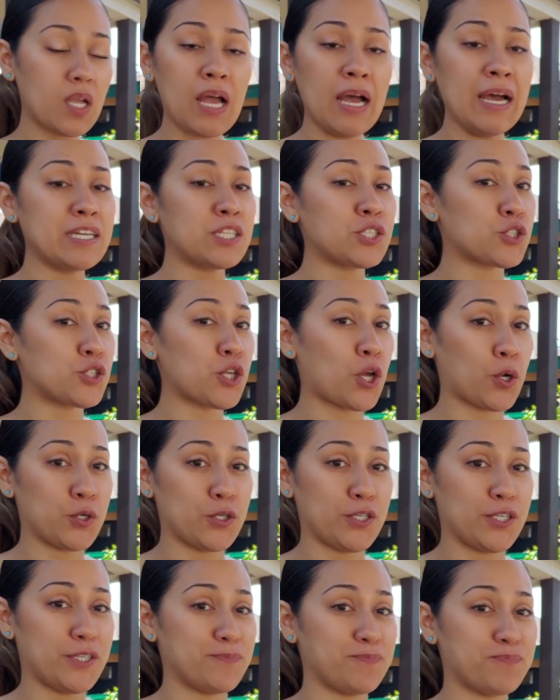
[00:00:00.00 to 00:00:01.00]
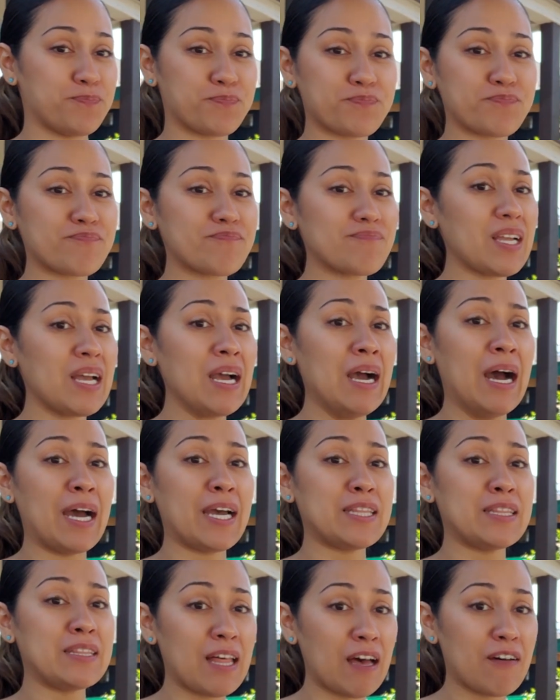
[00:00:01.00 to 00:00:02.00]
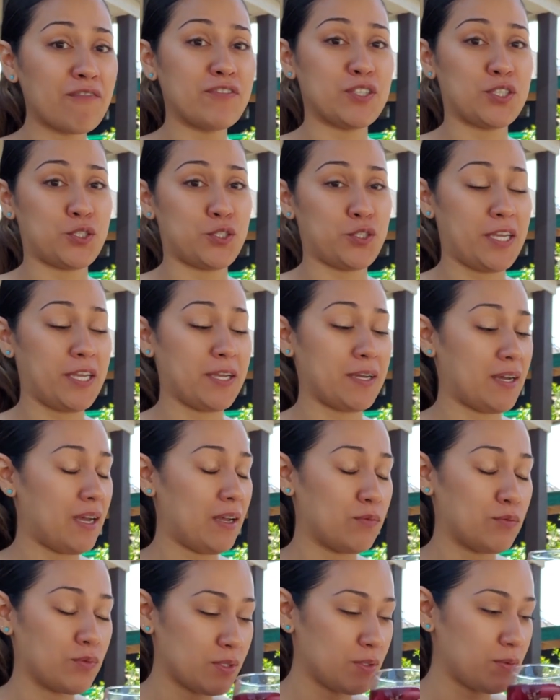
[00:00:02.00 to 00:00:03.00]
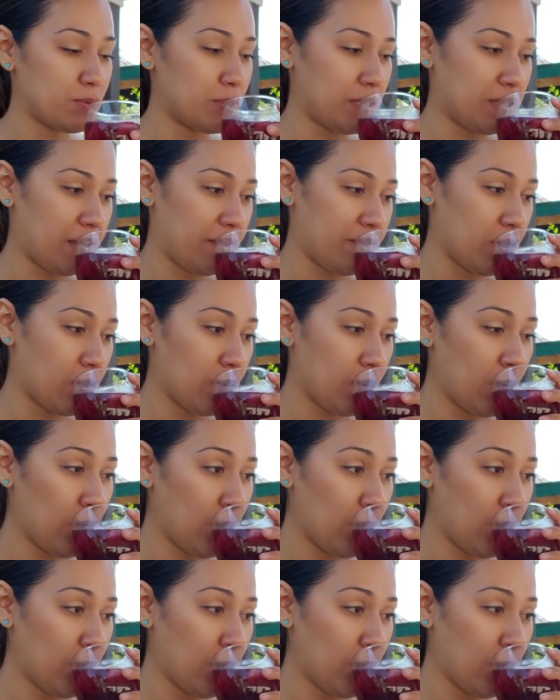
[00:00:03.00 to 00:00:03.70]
that is so good. I love this drink. I really, really love it.